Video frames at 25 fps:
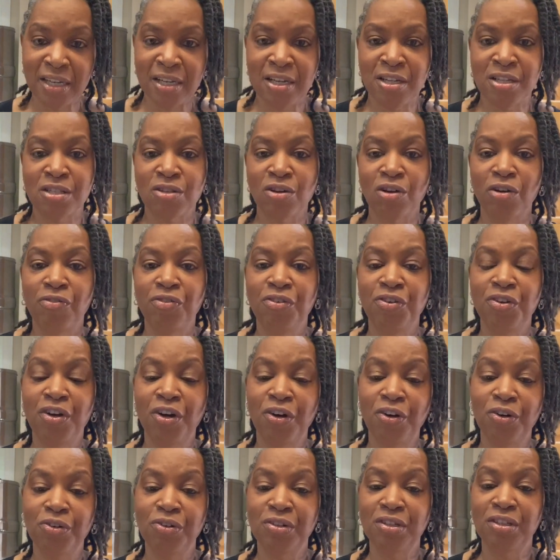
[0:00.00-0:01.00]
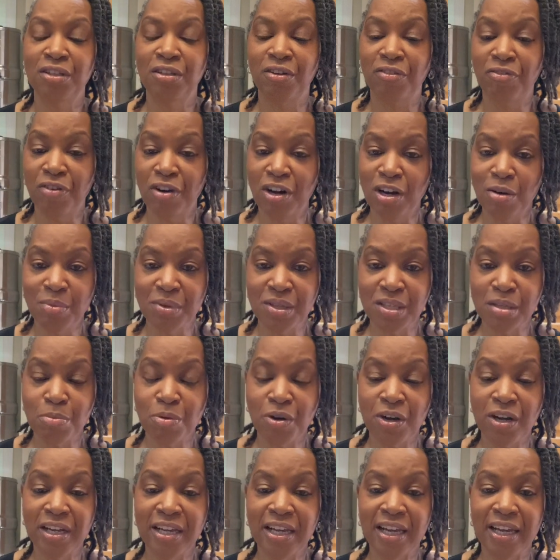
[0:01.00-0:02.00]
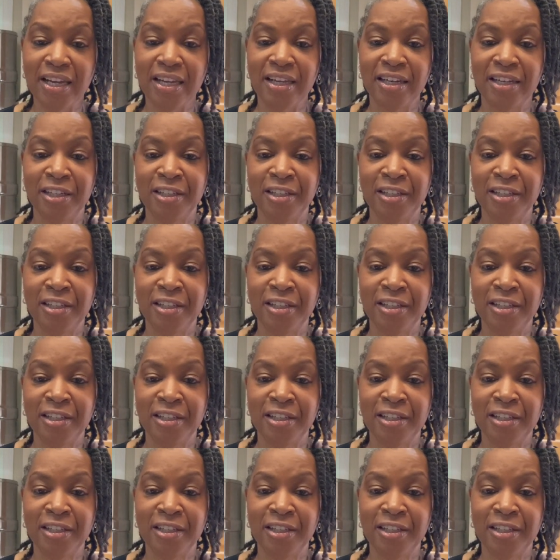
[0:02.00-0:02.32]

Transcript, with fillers: So if you go to the farmer's market,